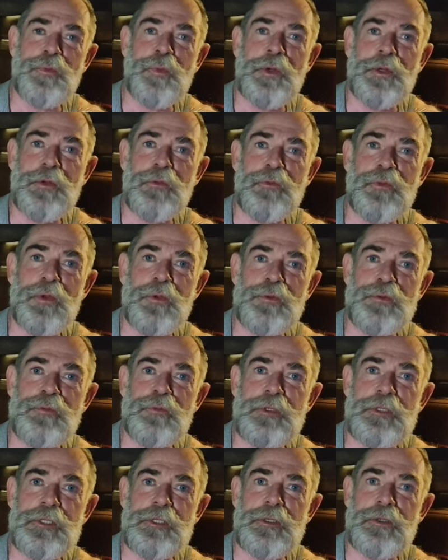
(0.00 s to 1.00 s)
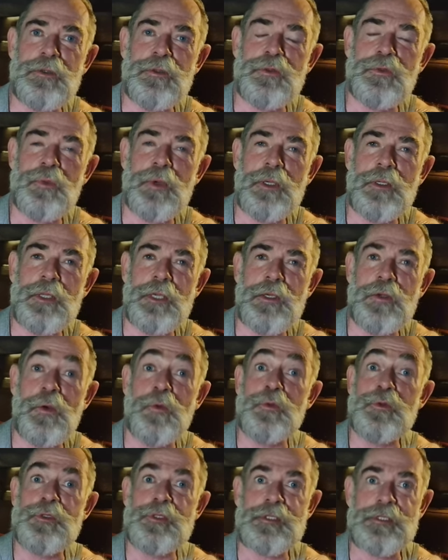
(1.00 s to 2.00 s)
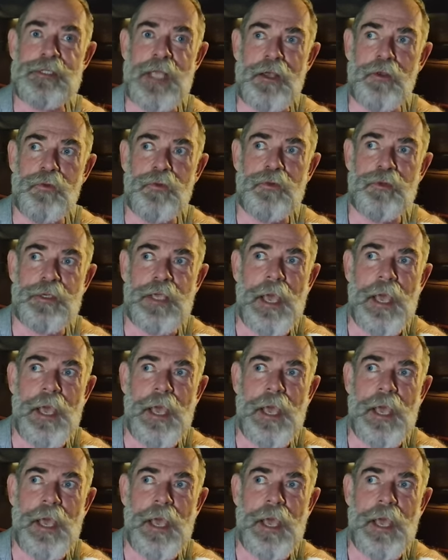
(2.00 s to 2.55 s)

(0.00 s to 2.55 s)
one of those videos where they go stealth